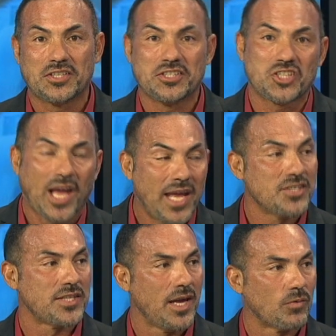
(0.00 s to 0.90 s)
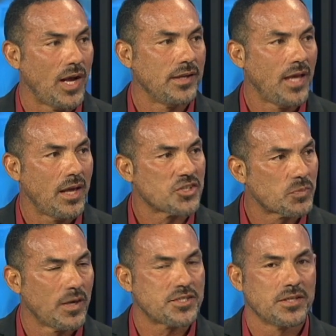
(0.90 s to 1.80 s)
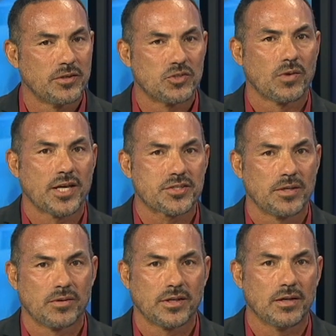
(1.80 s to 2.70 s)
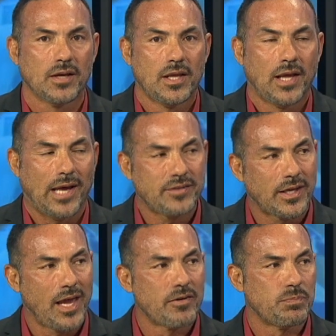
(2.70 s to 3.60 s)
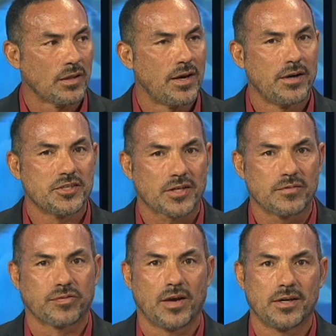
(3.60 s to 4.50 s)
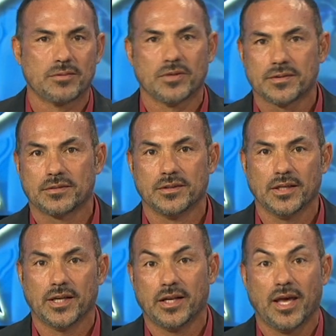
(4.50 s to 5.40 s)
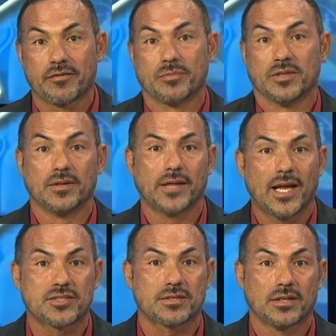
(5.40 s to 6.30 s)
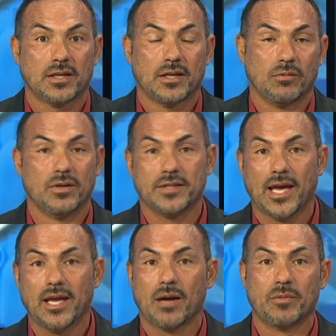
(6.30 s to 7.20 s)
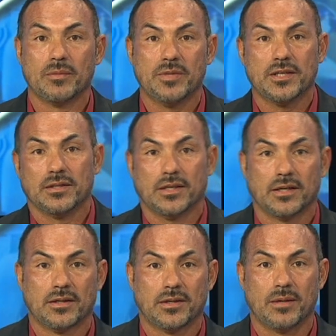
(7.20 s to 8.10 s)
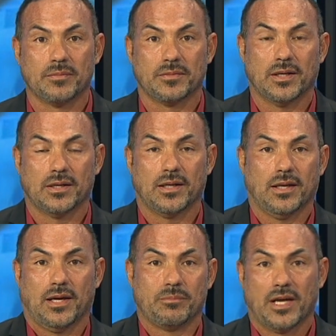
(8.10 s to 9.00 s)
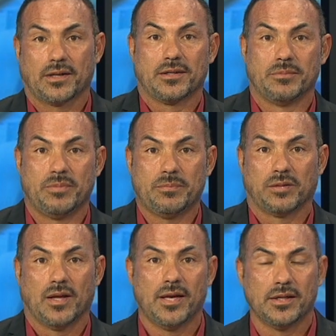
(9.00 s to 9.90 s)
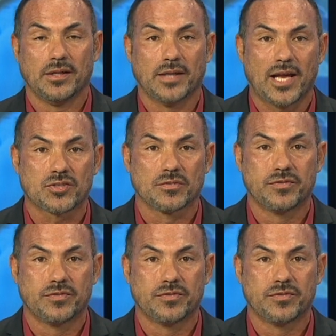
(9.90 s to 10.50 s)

change that right now, especially the direction they want to go. I think every player is confronted with an inevitable, and that's one day I'm going to be, I'm not going to be playing in the National